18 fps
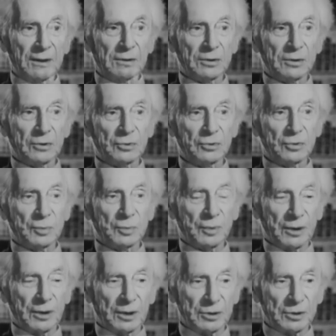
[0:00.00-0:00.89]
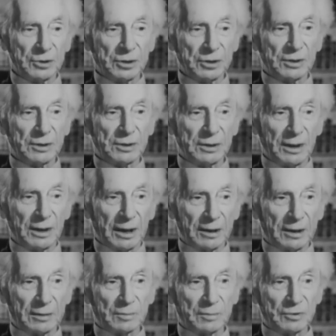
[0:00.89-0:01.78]
and those would be logical
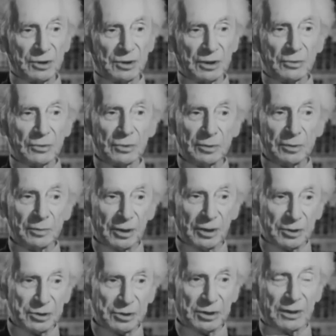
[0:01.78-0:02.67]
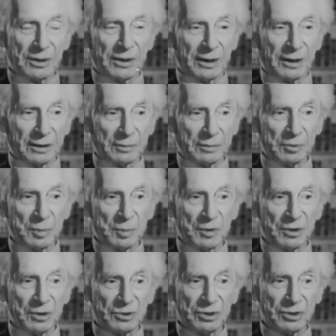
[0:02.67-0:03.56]
atoms. I call them logical atoms
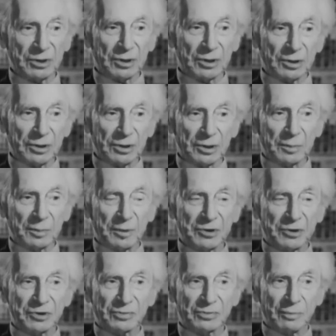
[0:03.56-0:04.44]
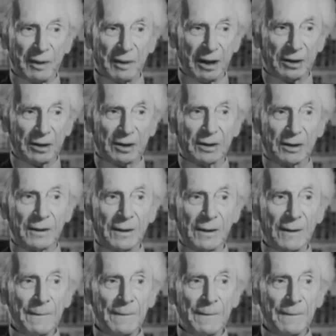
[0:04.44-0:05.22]
because they're not little bits of matter.